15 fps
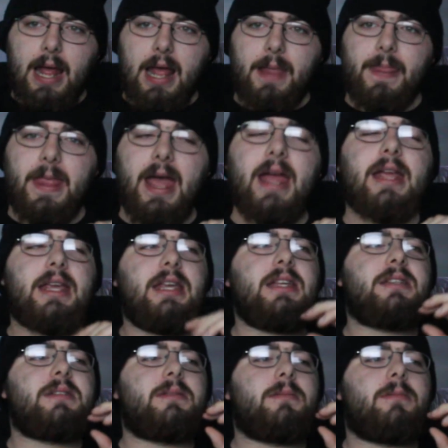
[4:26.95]
And that he
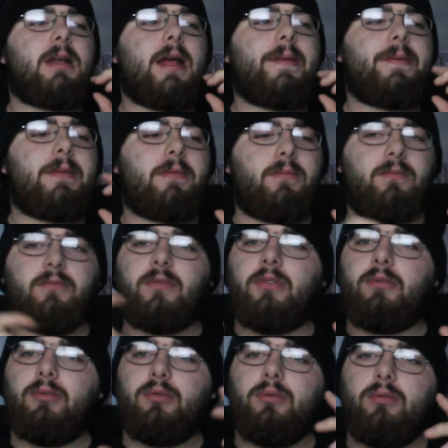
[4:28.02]
is, and
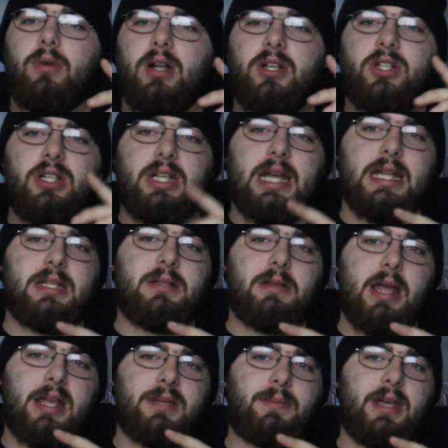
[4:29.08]
through what she had
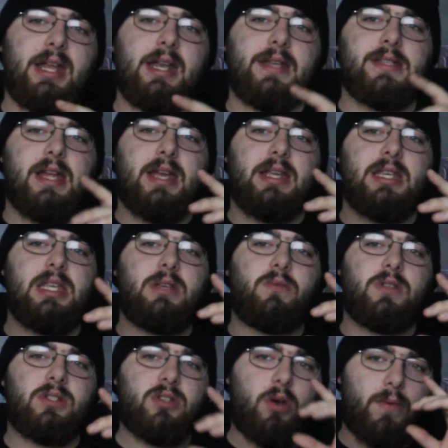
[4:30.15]
explained, is that he
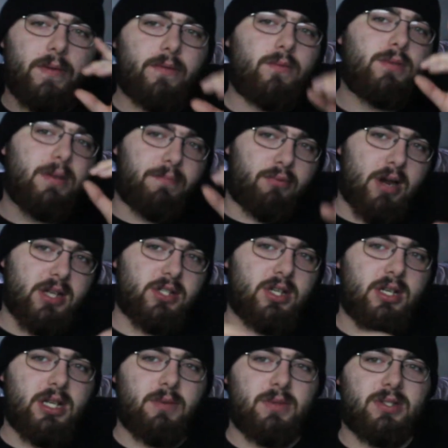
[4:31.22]
was going through
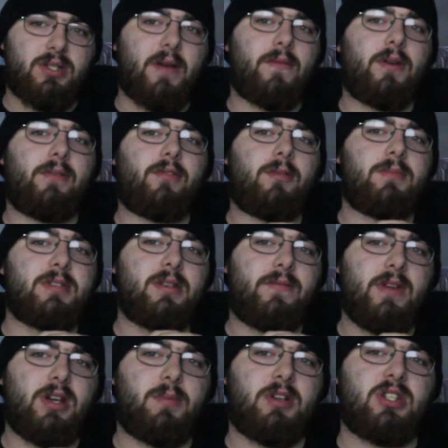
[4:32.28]
depression. He was suffering from
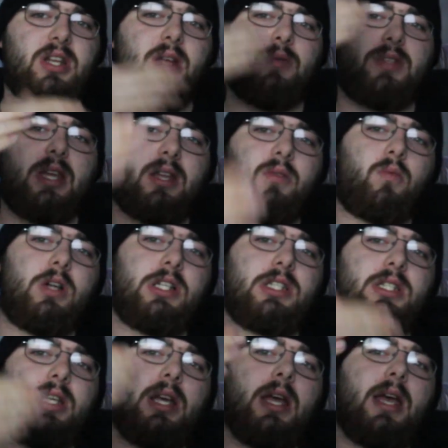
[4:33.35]
severe depression. It was getting
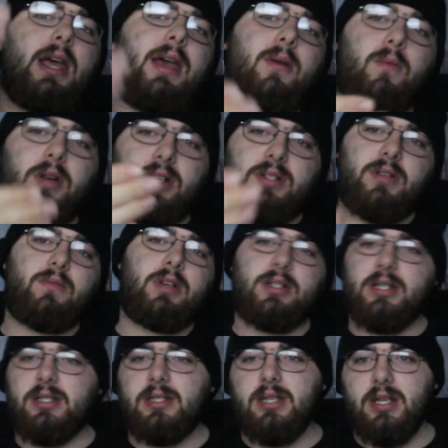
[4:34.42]
worse and worse and
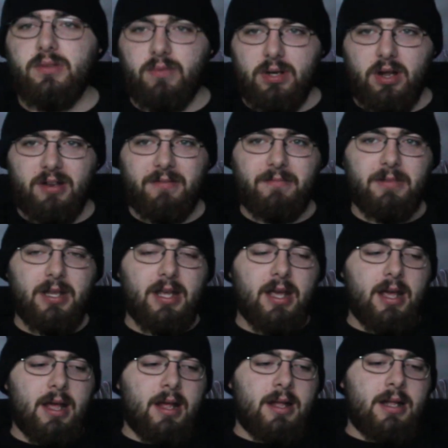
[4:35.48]
worse as the days went
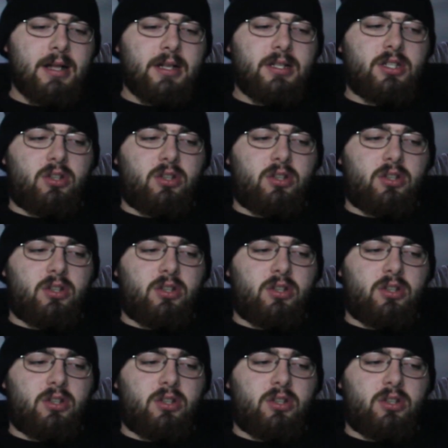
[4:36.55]
on.